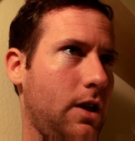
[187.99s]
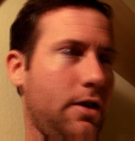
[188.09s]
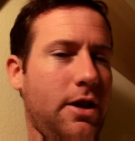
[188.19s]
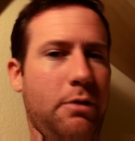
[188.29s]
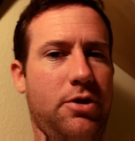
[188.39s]

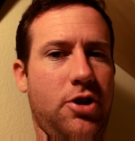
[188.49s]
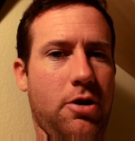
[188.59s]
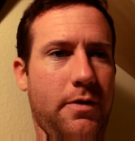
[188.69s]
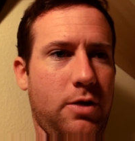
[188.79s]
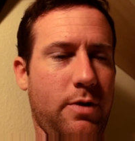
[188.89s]
The thing was,
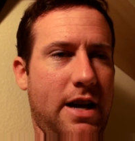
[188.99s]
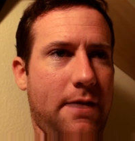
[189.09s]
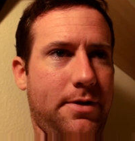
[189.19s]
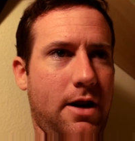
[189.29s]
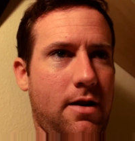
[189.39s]
Djokovic went
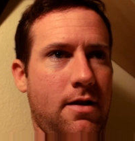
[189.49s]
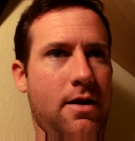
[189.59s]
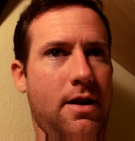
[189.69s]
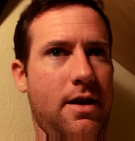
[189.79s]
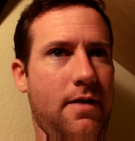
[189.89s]
out there
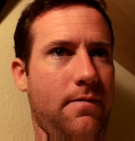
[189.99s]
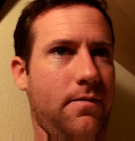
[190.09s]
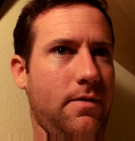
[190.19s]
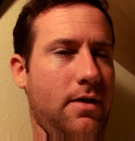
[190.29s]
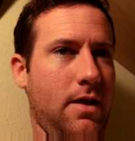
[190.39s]

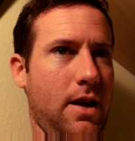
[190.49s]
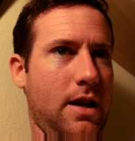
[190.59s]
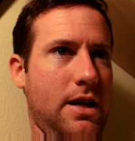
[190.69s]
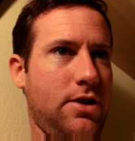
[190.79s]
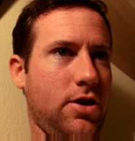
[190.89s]

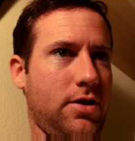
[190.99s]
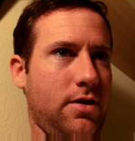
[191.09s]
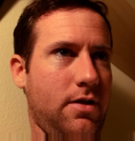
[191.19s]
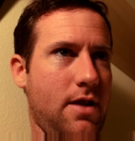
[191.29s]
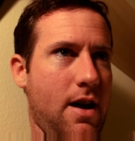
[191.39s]
and he
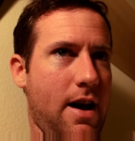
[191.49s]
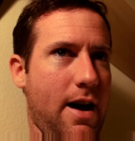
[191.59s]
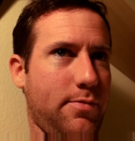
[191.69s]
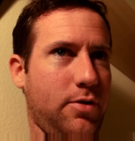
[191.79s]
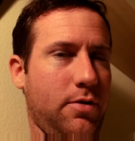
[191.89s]
just
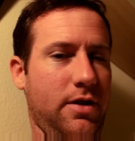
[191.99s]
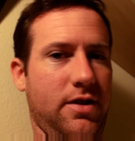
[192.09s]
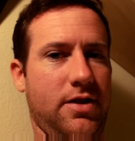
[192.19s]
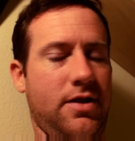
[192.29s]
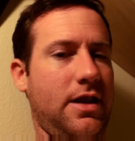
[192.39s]
absolutely
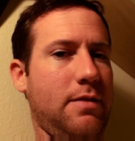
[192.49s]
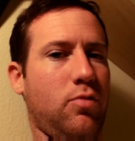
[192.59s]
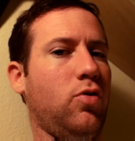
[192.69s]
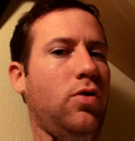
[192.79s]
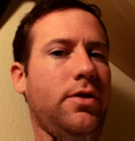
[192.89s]

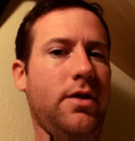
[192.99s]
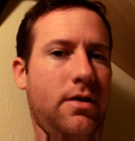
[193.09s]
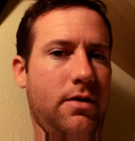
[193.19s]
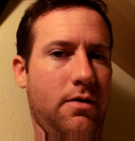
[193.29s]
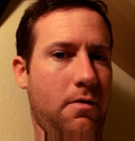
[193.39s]
steamrolled
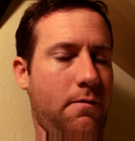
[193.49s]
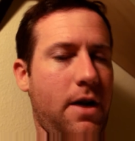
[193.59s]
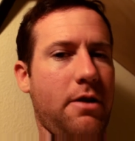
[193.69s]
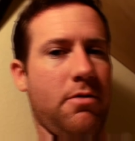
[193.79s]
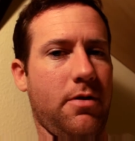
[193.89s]

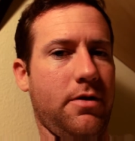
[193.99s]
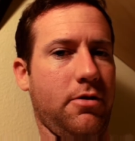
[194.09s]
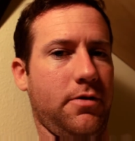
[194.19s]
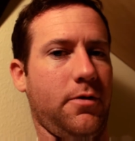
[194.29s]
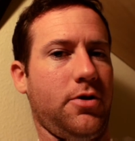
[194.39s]
Federer in
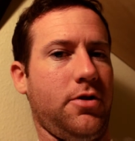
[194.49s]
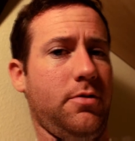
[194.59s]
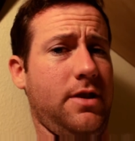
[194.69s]
those first 2